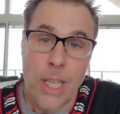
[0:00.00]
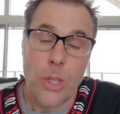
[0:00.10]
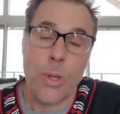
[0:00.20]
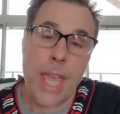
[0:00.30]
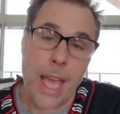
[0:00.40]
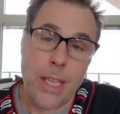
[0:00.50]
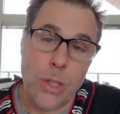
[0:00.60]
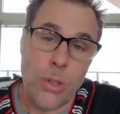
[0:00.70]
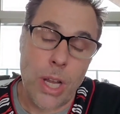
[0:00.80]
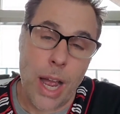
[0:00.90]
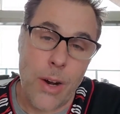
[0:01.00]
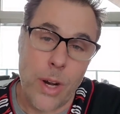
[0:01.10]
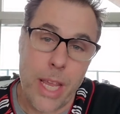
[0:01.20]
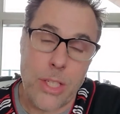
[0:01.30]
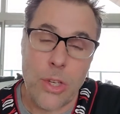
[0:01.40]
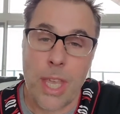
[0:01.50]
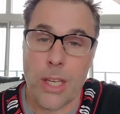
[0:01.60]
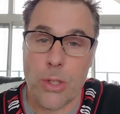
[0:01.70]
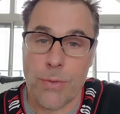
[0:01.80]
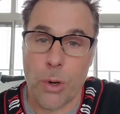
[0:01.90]
You can use IRAs, you can
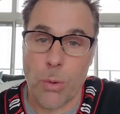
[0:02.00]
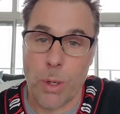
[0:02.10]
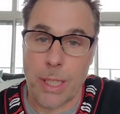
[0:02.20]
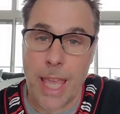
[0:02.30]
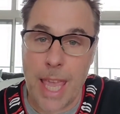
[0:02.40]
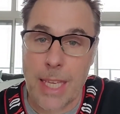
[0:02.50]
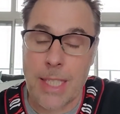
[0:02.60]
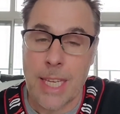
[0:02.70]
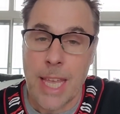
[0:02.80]
use 401ks,